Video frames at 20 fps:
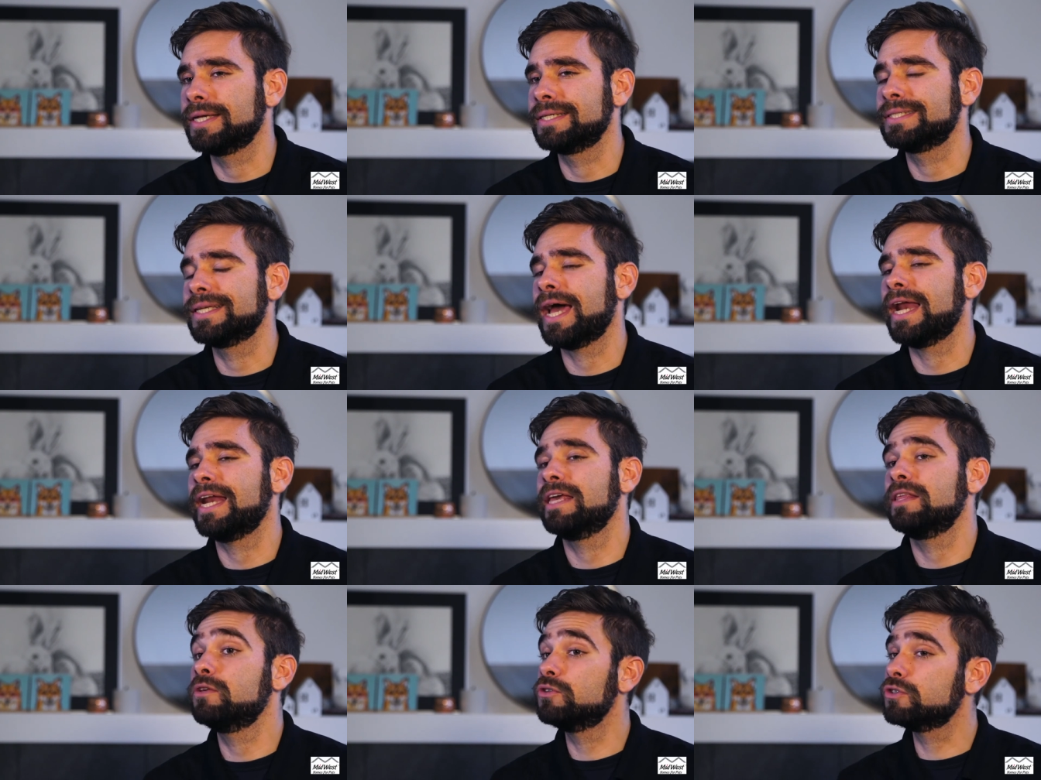
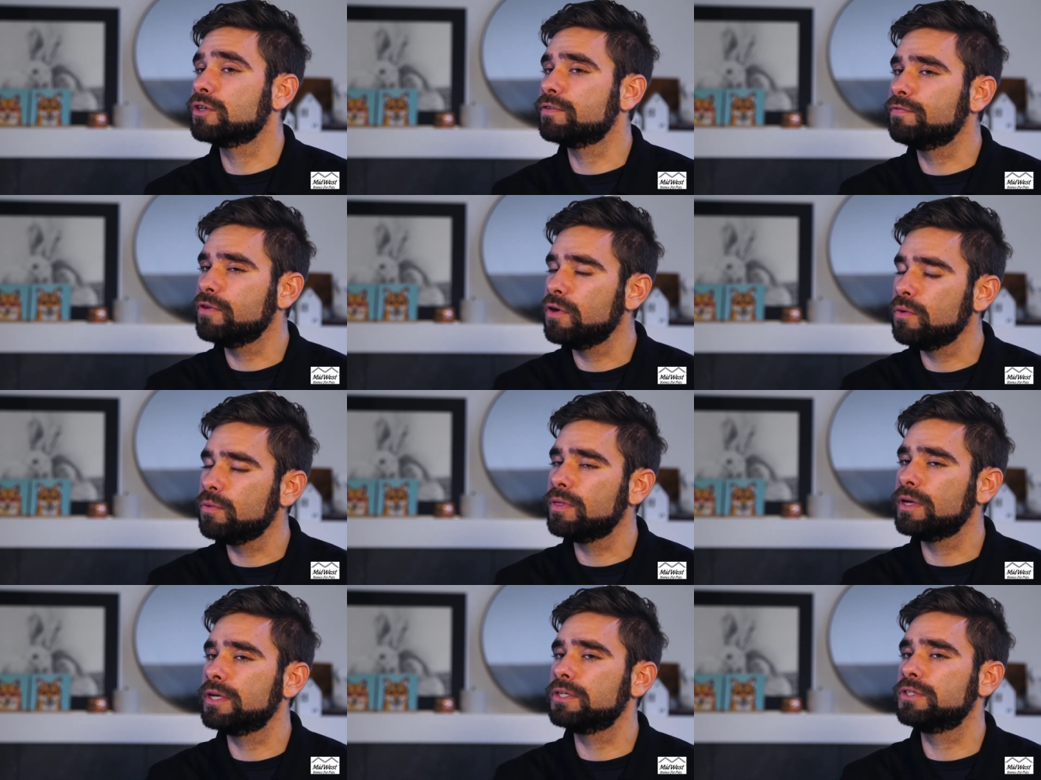anxiety, there's a
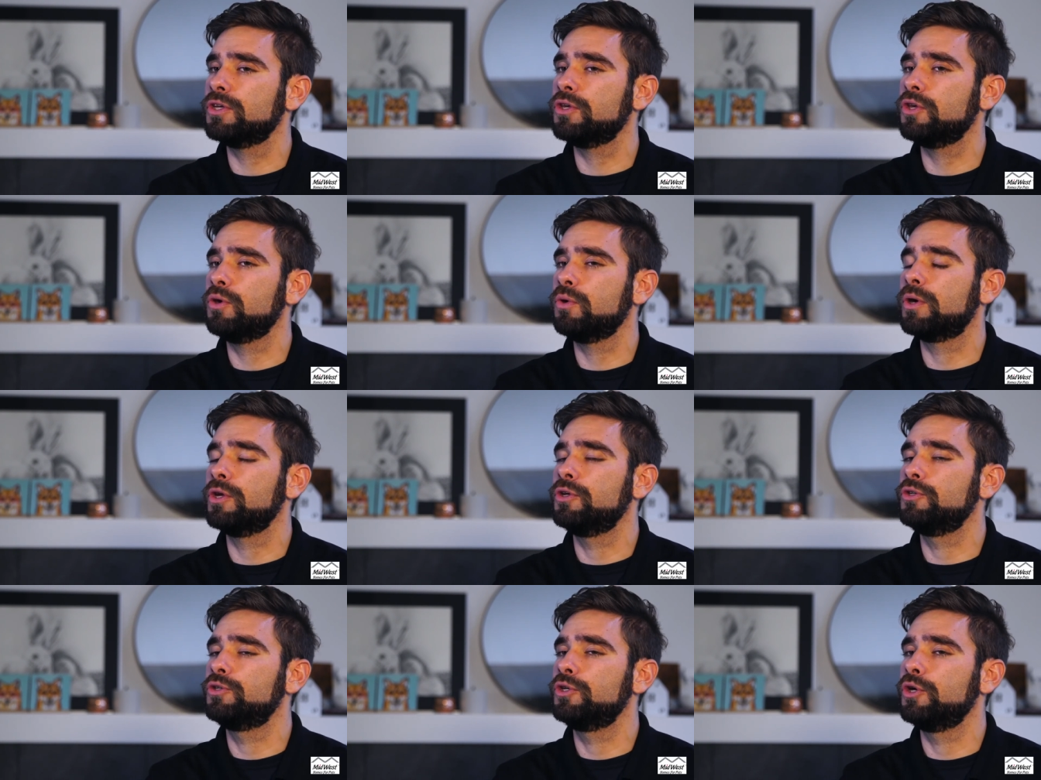few things that you
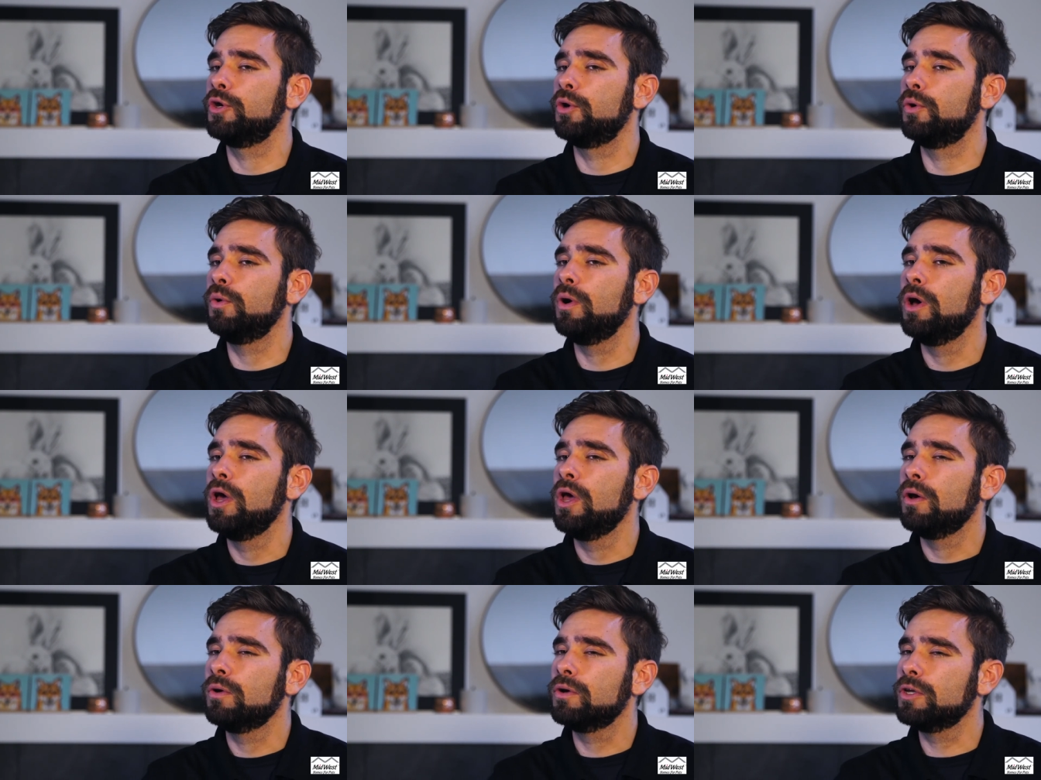can
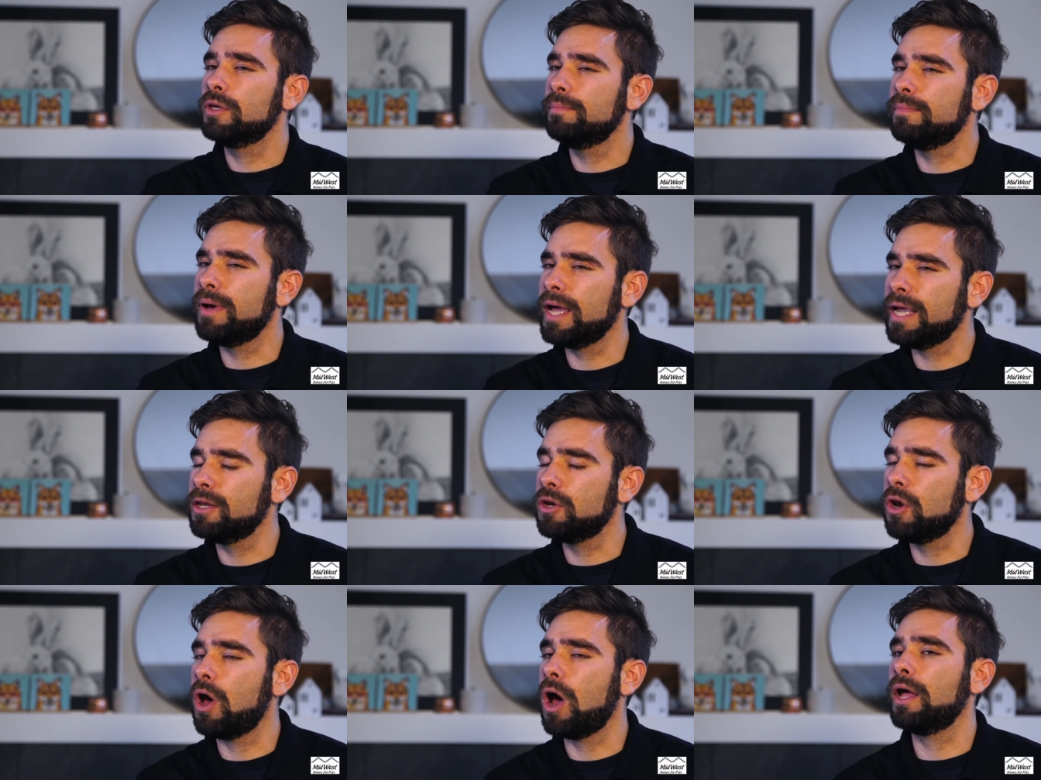do you
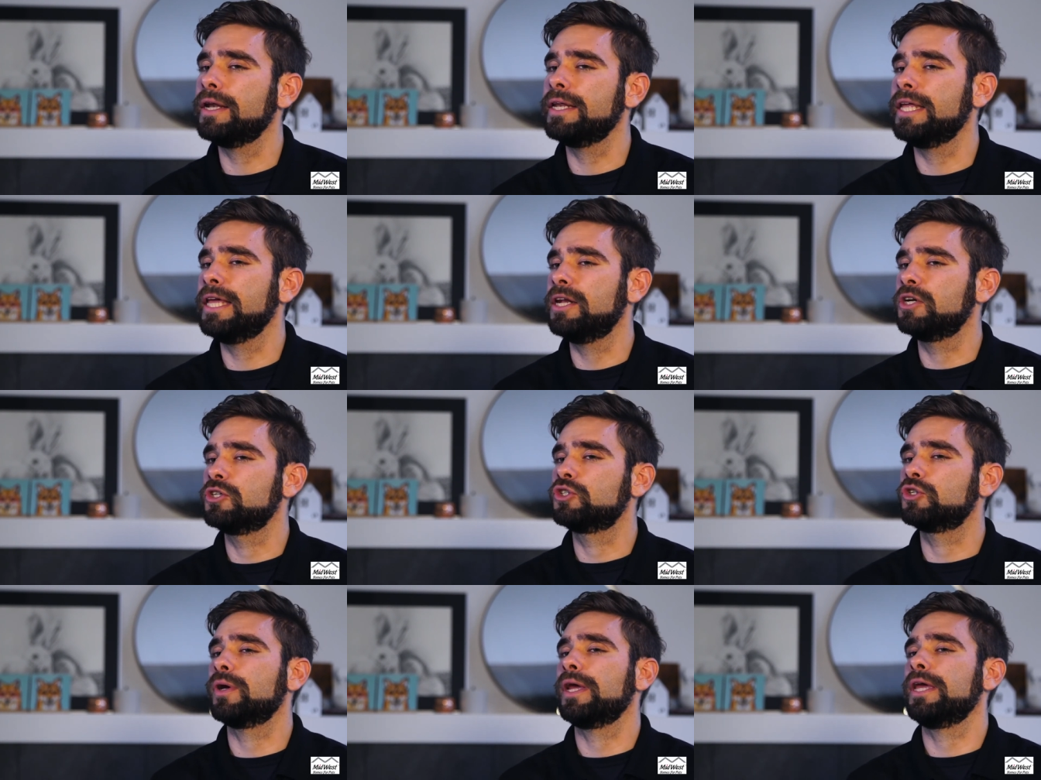might not need
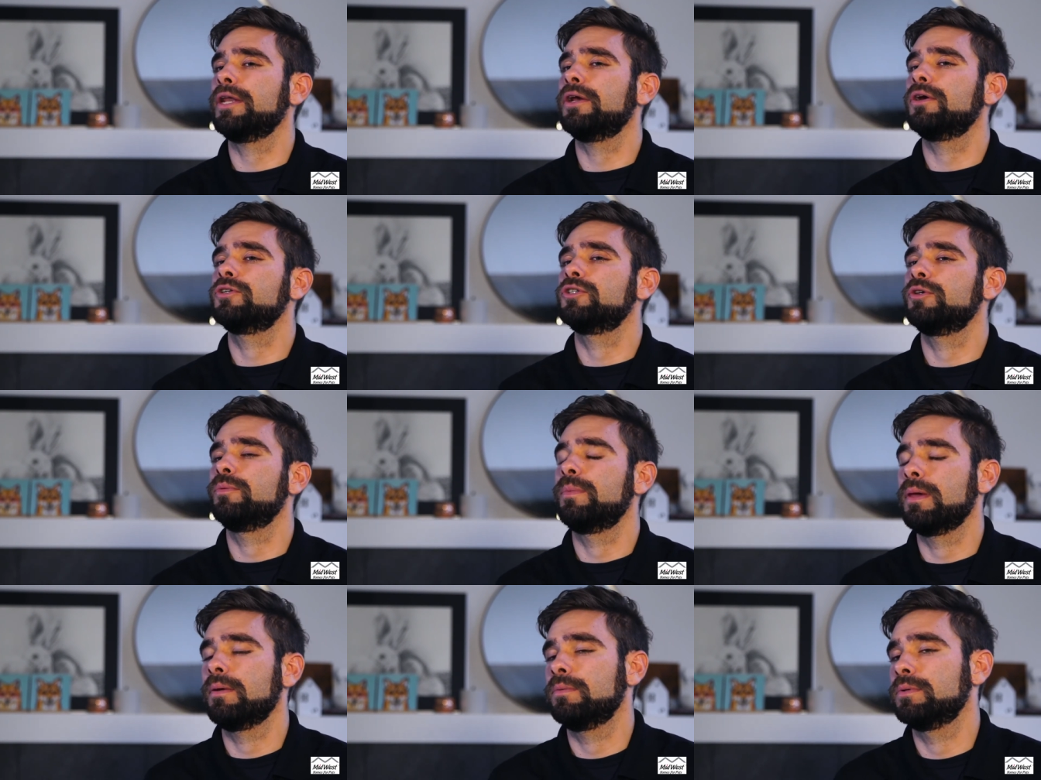a trainer
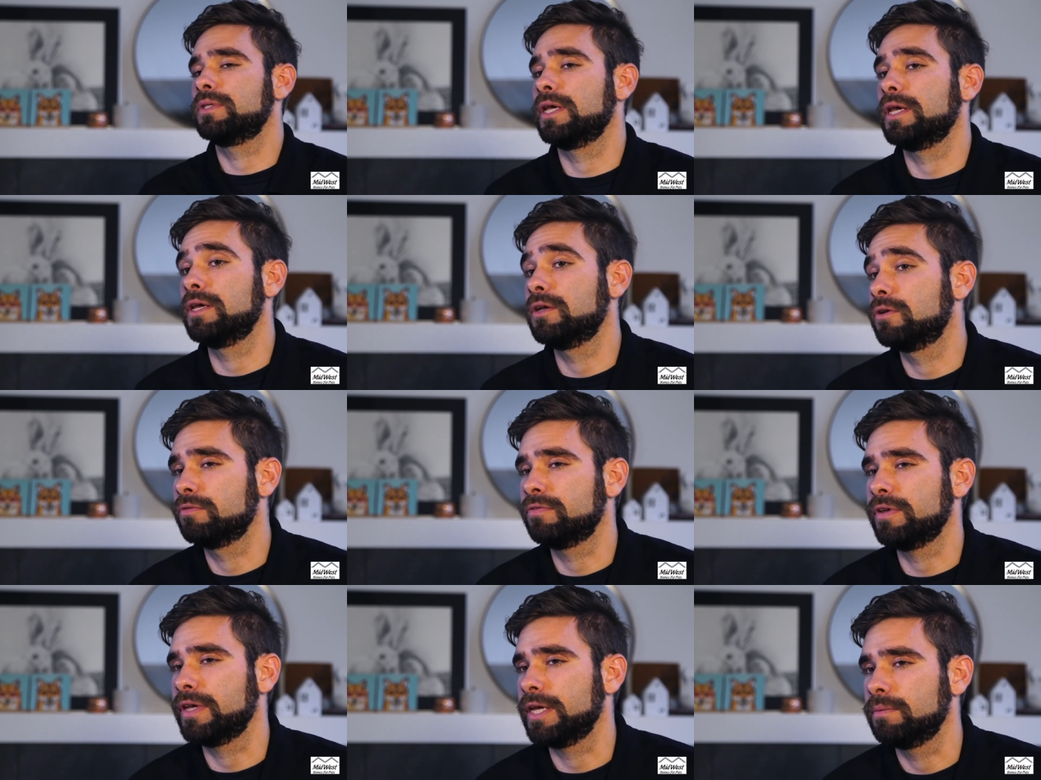to be able to
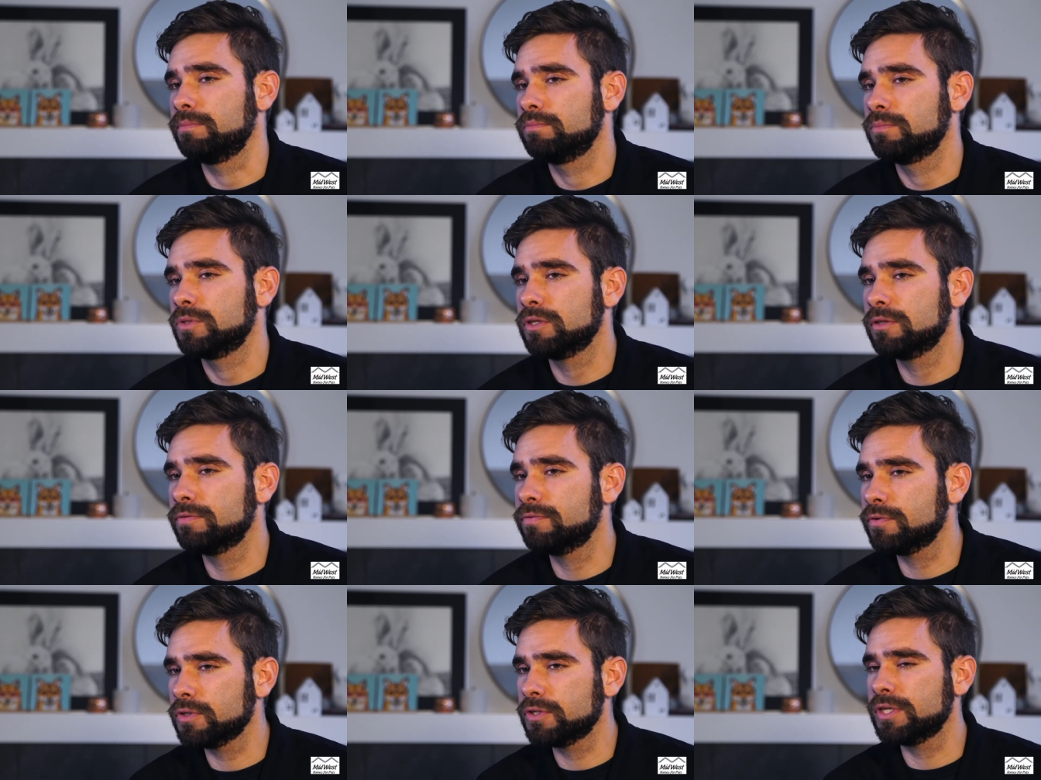intervene. So
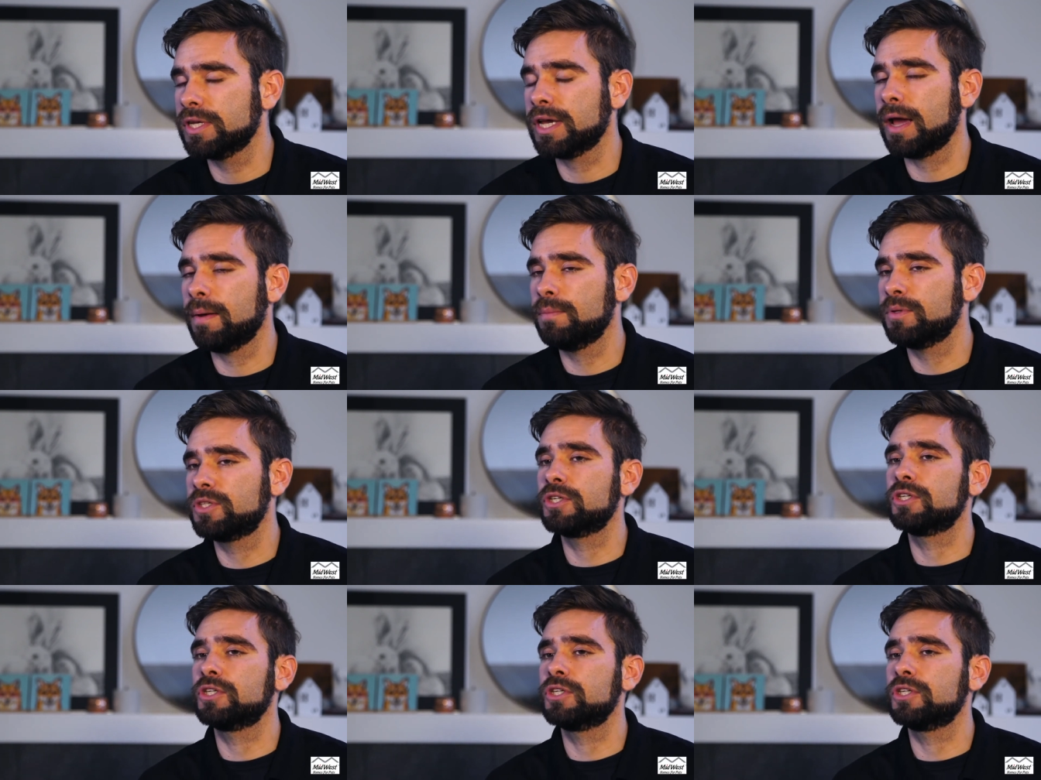the first thing I would